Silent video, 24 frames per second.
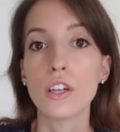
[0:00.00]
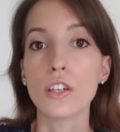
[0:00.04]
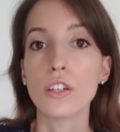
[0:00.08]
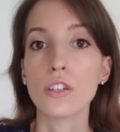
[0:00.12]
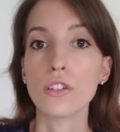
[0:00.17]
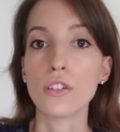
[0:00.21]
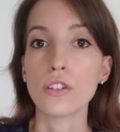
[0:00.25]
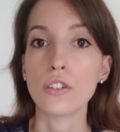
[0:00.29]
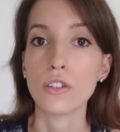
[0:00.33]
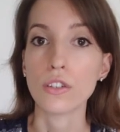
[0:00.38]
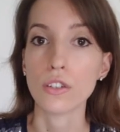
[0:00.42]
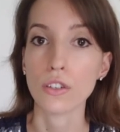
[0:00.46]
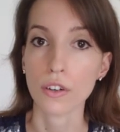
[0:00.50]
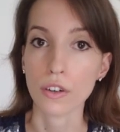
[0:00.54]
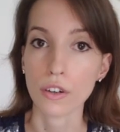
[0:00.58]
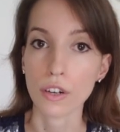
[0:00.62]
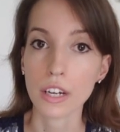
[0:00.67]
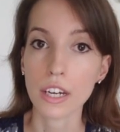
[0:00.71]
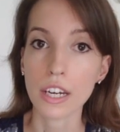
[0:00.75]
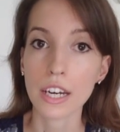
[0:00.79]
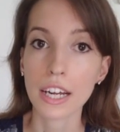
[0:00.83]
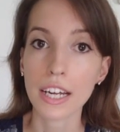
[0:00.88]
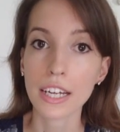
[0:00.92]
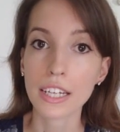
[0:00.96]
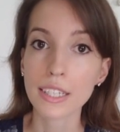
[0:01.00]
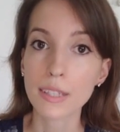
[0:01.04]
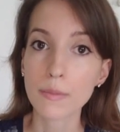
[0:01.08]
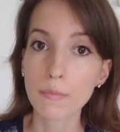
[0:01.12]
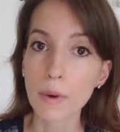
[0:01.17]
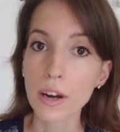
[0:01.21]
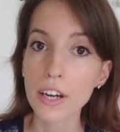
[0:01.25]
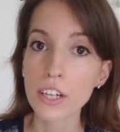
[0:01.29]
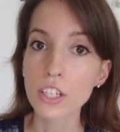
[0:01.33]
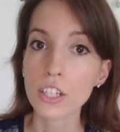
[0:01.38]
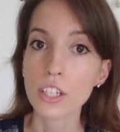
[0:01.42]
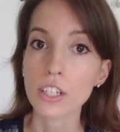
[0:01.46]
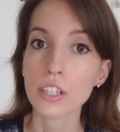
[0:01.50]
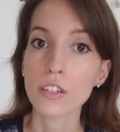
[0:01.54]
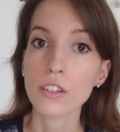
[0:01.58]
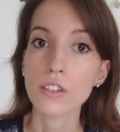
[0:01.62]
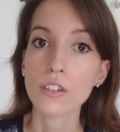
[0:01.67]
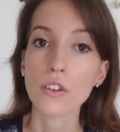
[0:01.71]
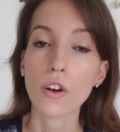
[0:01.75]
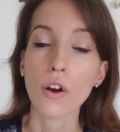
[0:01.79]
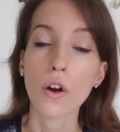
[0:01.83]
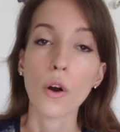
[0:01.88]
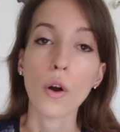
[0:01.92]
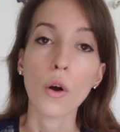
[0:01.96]
Certain expressions
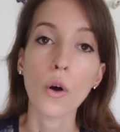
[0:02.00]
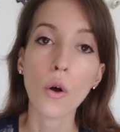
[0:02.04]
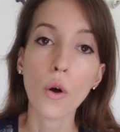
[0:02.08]
are